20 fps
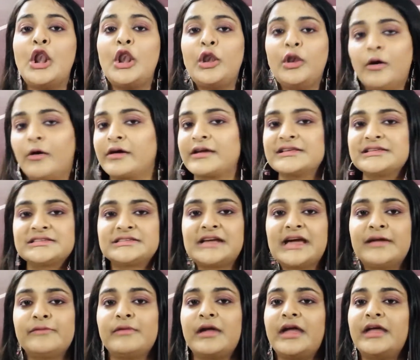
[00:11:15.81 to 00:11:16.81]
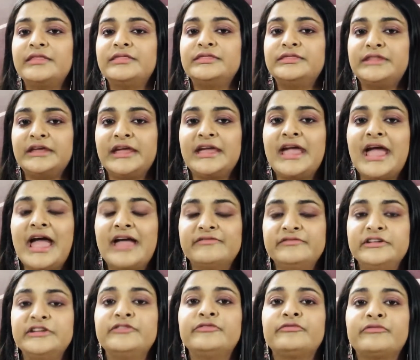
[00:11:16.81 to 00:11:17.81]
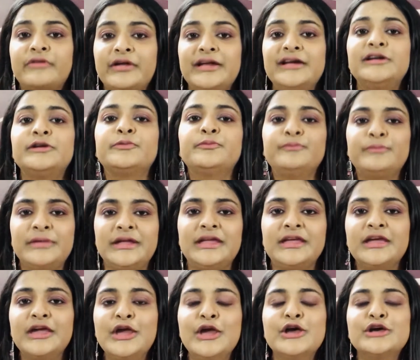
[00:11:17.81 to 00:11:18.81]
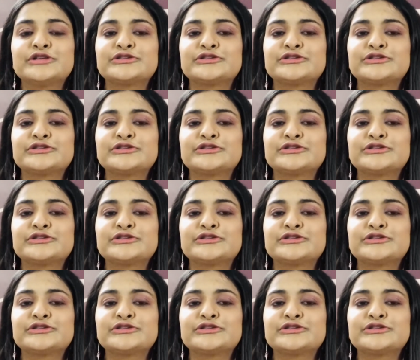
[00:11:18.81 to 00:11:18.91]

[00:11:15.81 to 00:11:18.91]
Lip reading: longest time and they haven't failed me.